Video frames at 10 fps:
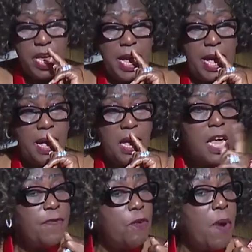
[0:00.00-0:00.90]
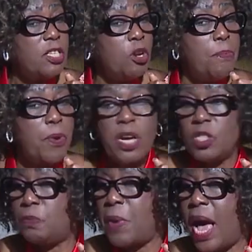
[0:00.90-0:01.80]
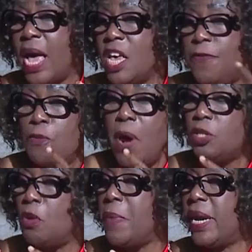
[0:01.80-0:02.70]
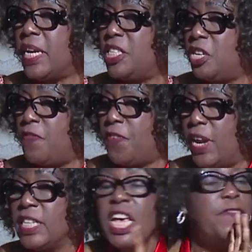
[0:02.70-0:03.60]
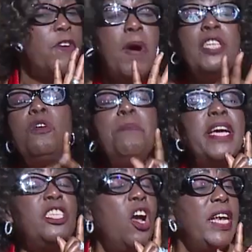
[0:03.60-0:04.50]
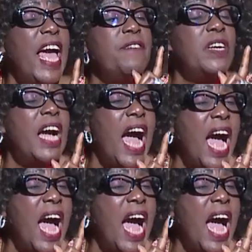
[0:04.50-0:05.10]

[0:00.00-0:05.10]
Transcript: for here. If you want to prosper, if you want to make a difference, if you want to make your life